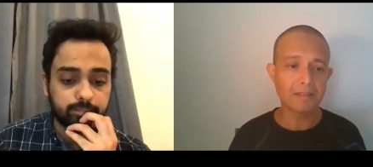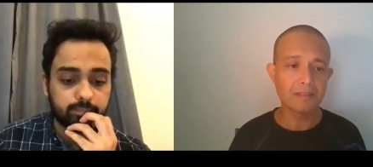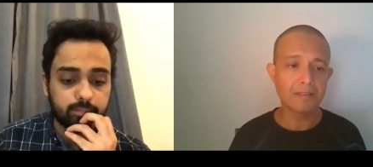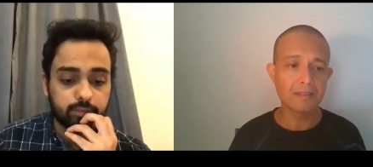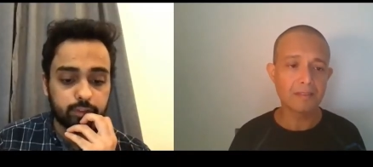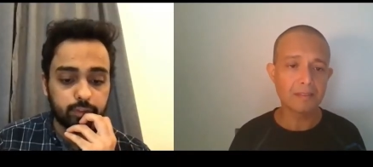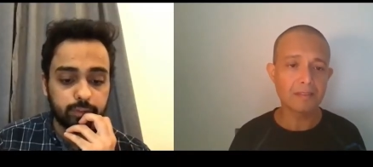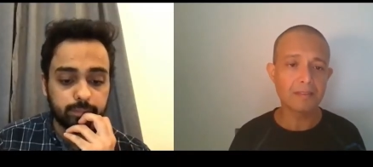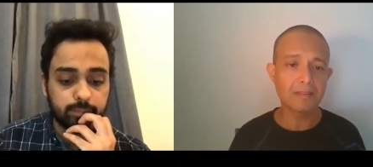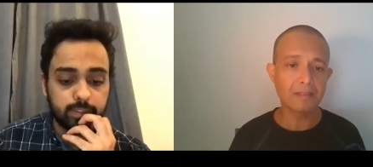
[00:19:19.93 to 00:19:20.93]

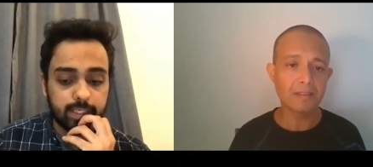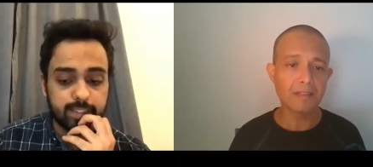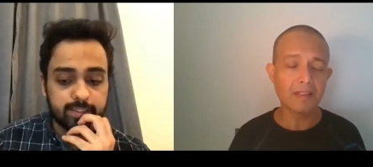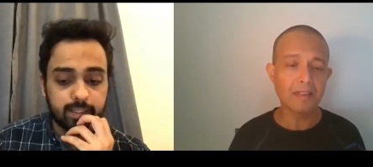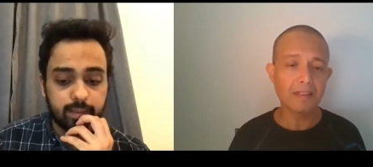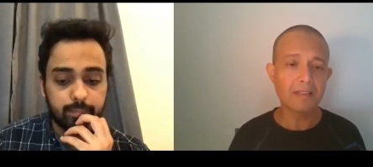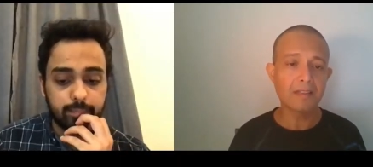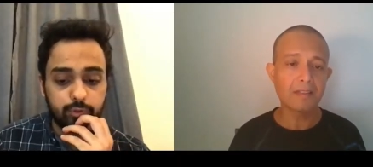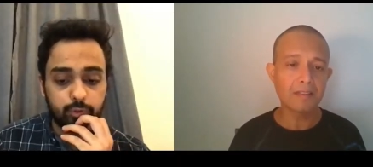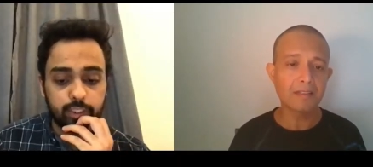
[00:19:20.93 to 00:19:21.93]
Speaker 1: so yes, I'm
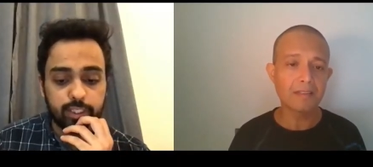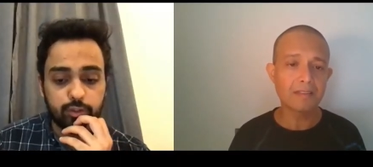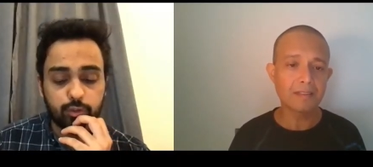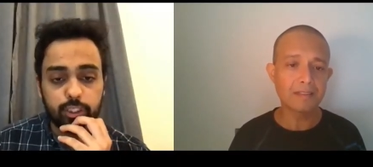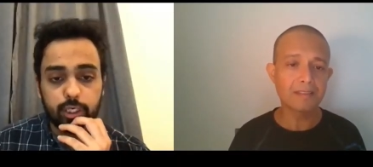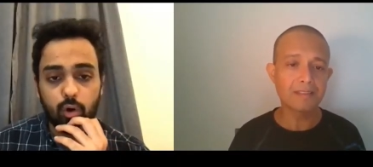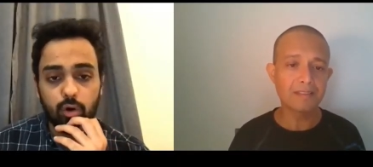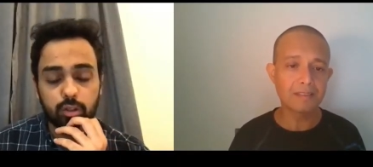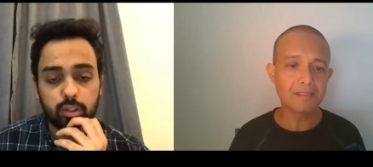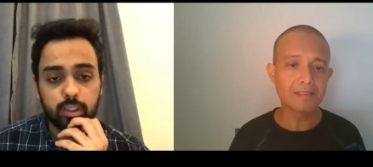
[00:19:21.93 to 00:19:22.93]
truly, truly
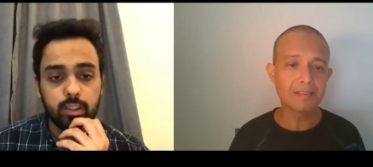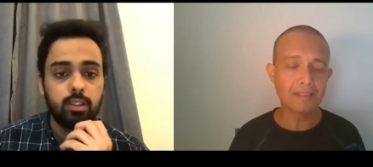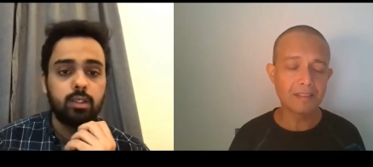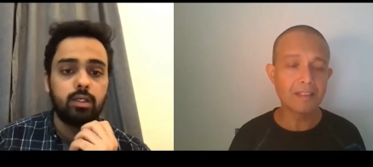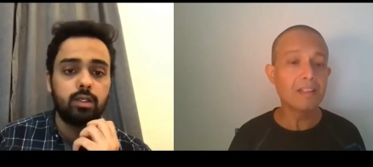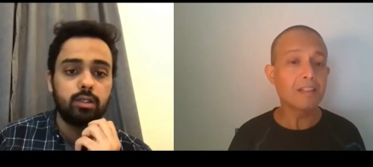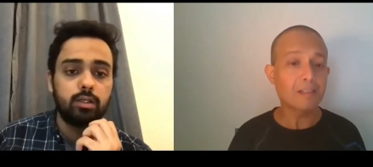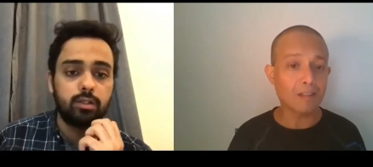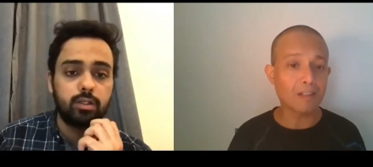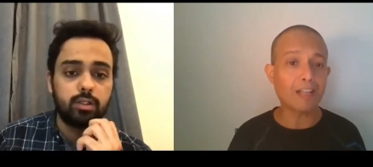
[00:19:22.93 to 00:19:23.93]
honored.
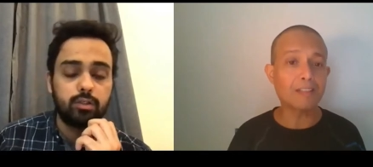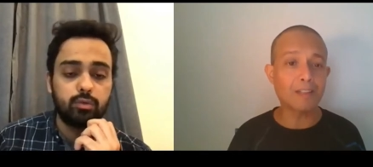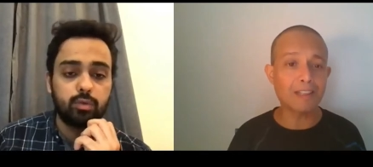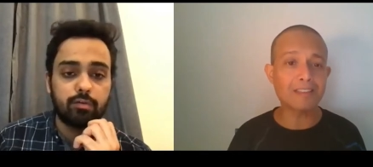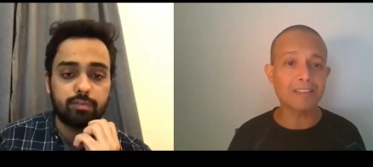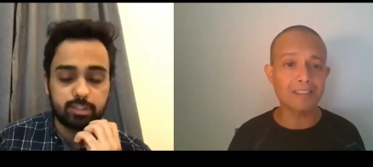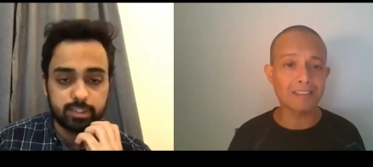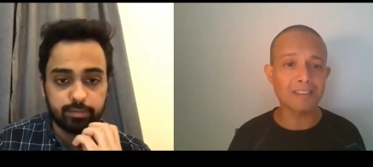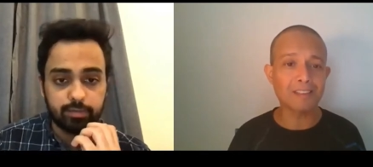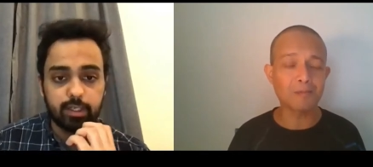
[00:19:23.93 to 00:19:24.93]

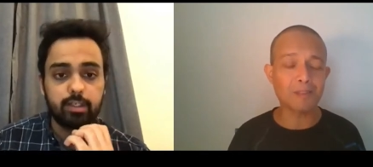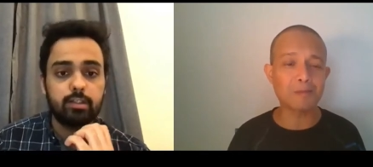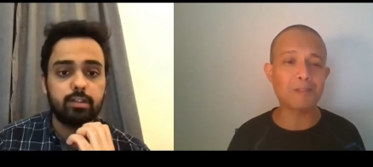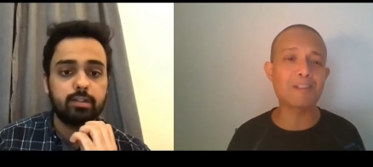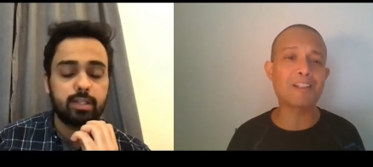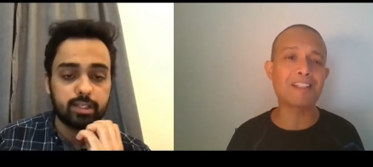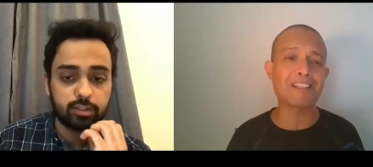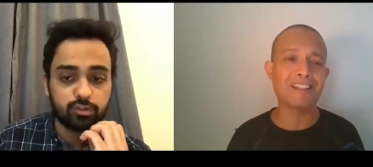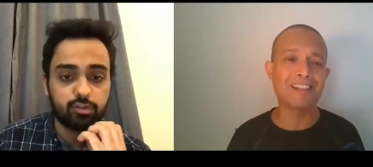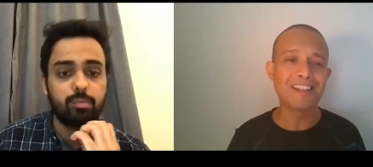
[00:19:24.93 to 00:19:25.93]
Congratulations!
Speaker 2: Must be
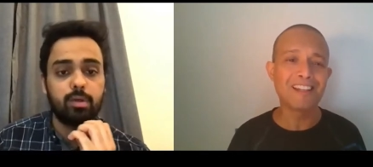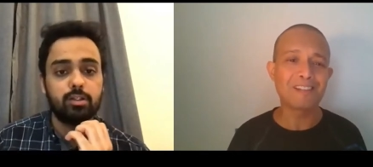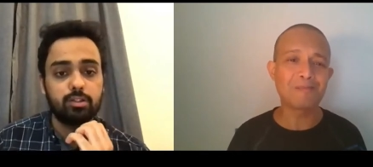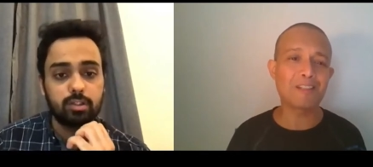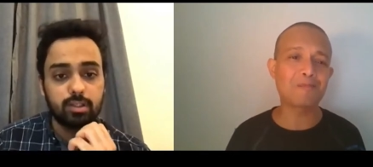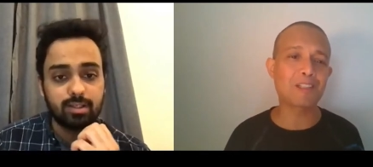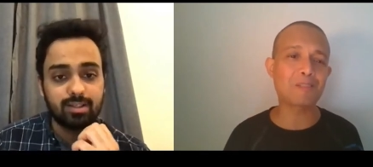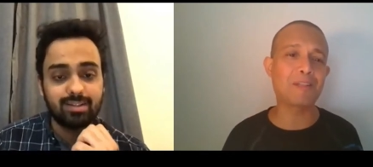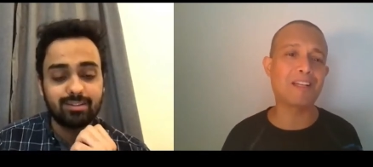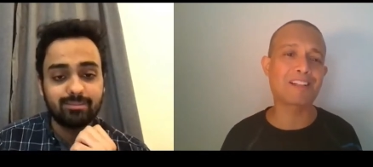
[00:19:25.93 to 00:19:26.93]
very,
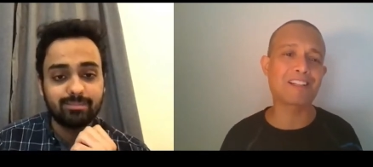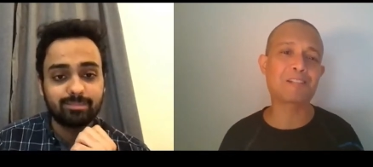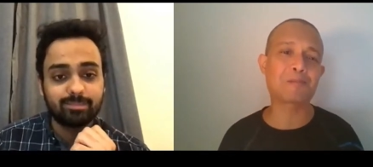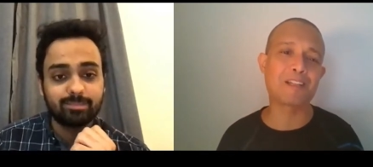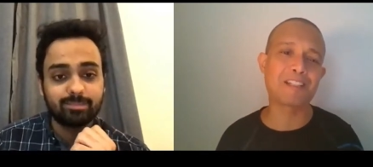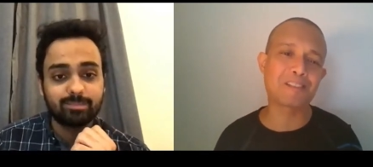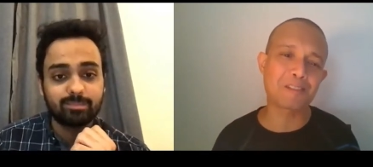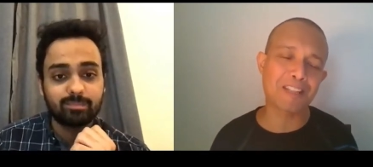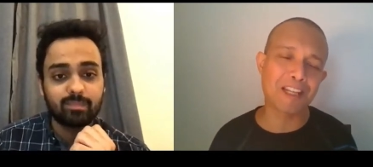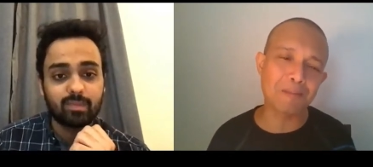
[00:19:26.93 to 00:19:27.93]
must be a great way
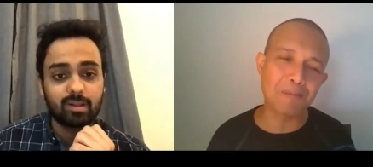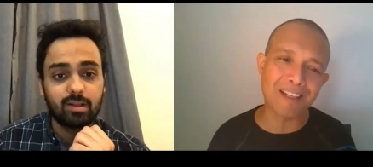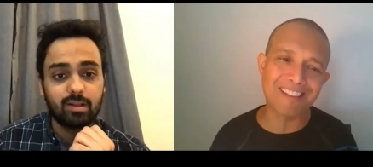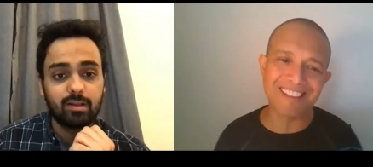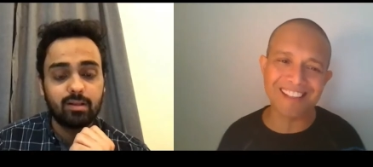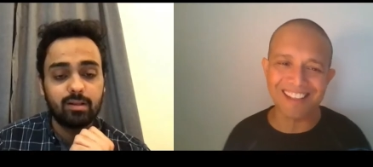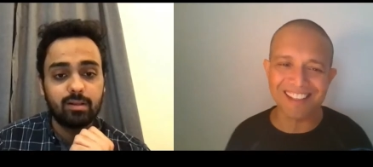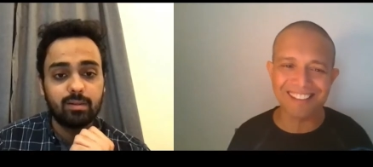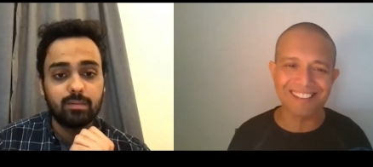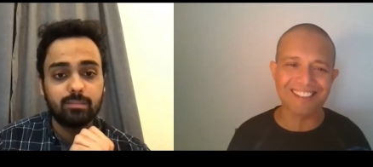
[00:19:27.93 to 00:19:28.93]
to celebrate
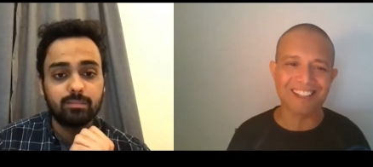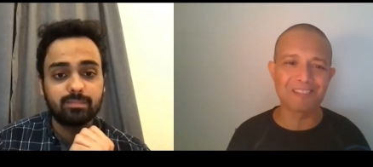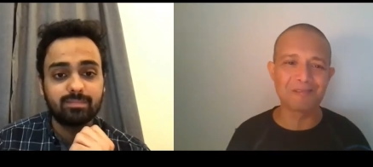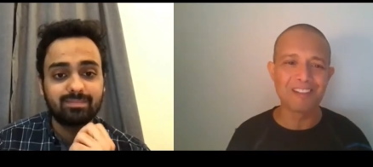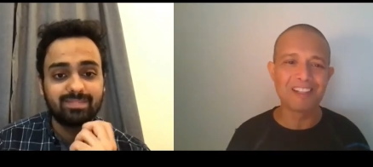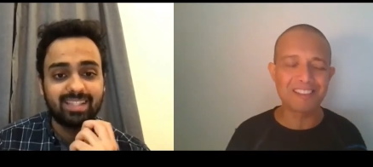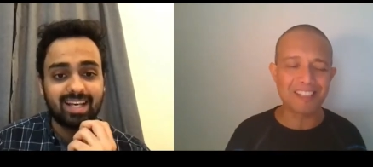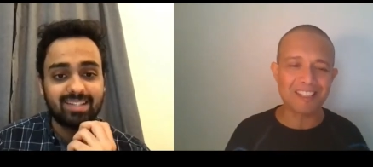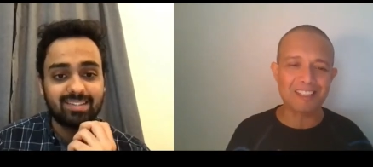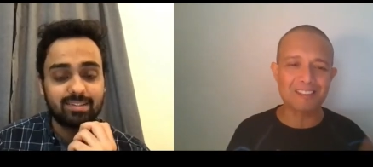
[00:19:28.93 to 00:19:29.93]
and. Um,
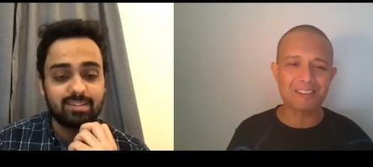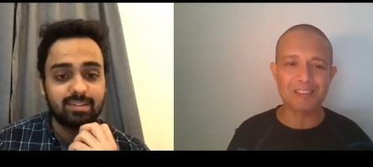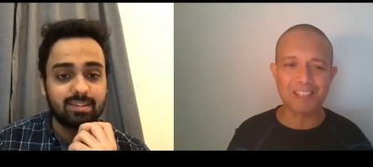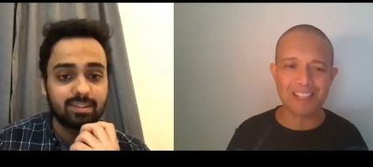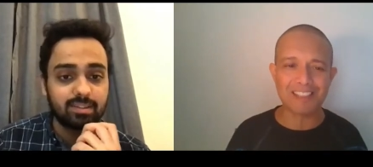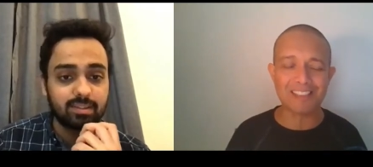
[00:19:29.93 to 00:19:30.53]
take it to the next